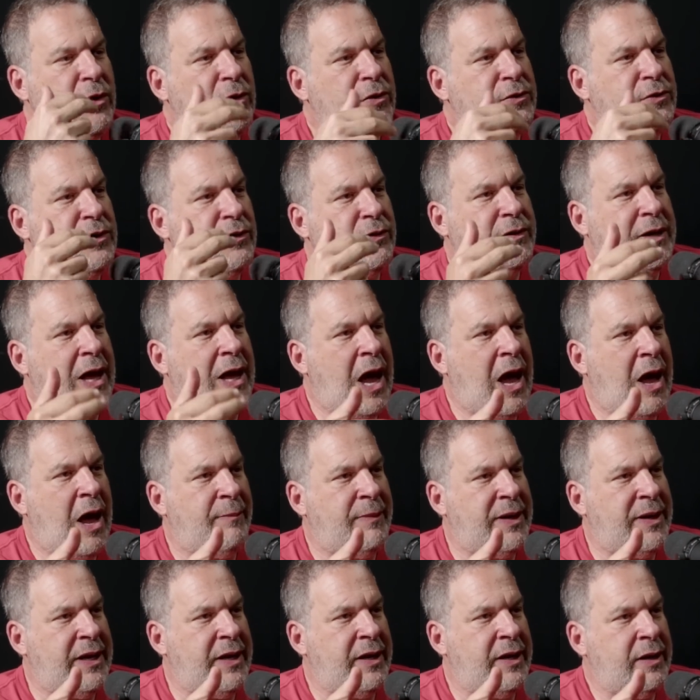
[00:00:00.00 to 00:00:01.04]
who do
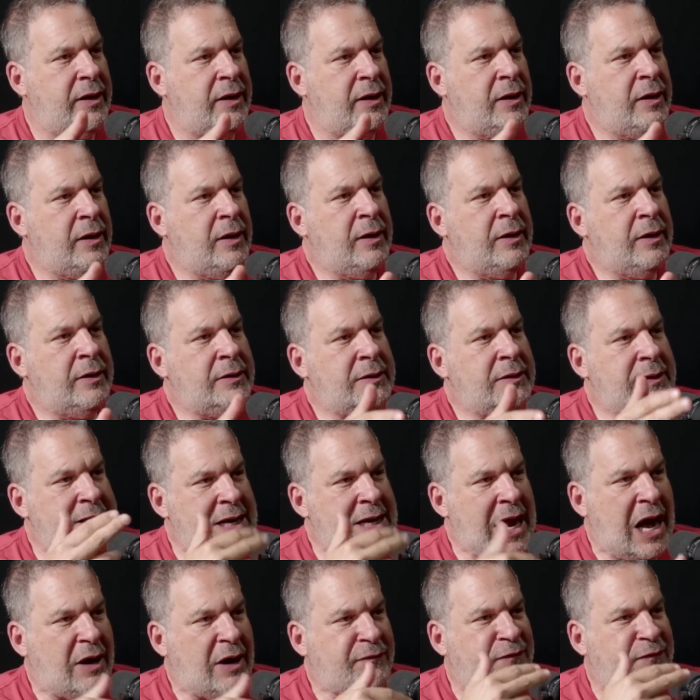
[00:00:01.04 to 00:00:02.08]
comedy
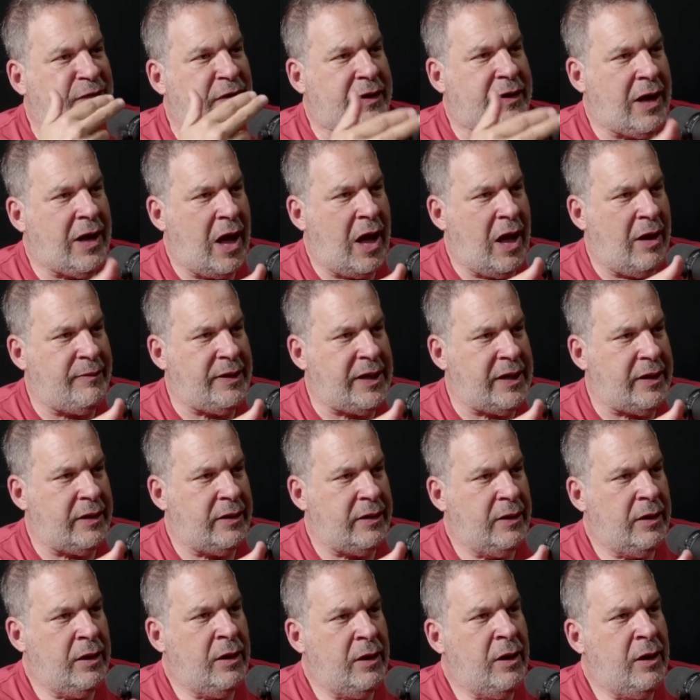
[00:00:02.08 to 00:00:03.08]
not for comedy.